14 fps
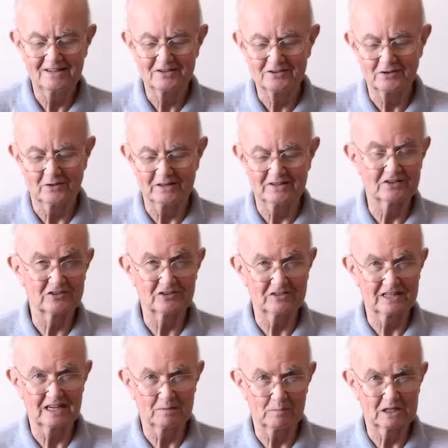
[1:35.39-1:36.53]
So it doesn't
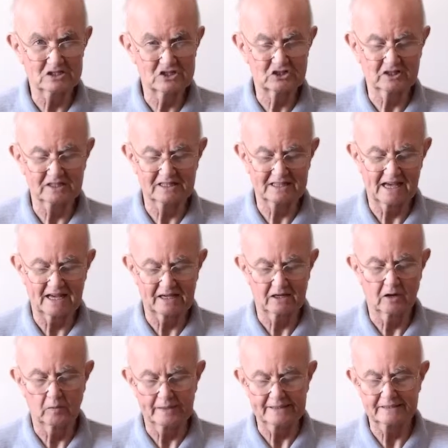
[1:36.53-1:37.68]
take much to get that
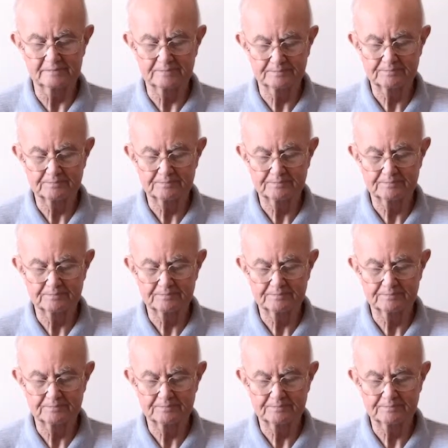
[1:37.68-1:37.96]
going.